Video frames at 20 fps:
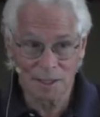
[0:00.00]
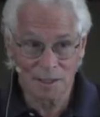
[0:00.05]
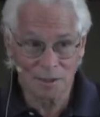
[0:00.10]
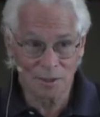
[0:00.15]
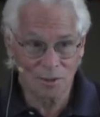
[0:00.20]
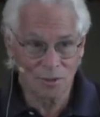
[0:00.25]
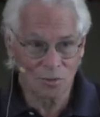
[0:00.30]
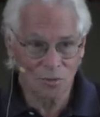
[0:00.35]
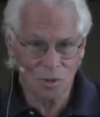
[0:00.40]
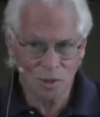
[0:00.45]

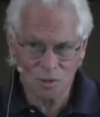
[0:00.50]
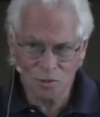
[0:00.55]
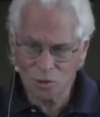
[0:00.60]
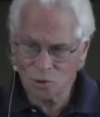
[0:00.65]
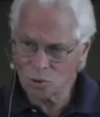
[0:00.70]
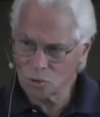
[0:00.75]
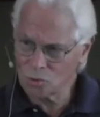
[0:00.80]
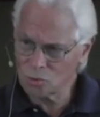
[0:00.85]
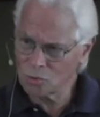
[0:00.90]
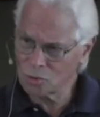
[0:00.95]
What are the
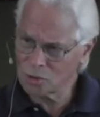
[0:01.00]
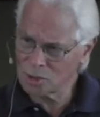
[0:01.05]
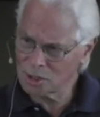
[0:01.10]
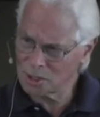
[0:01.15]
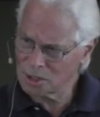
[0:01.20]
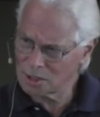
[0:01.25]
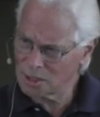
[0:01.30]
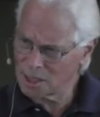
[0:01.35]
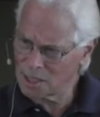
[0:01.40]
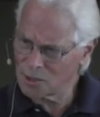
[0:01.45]
tools
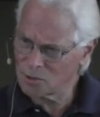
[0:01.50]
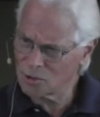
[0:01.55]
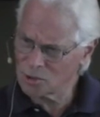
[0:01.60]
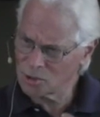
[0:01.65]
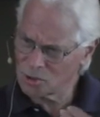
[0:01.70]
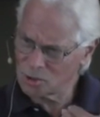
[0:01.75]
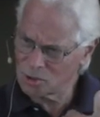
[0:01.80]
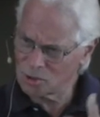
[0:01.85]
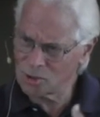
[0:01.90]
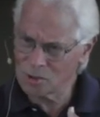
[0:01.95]
that allow
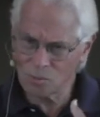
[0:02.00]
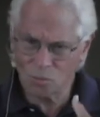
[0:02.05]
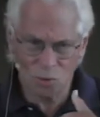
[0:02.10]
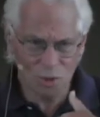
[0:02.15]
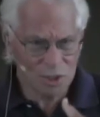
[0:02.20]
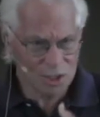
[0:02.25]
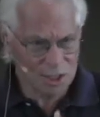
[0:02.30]
us to look more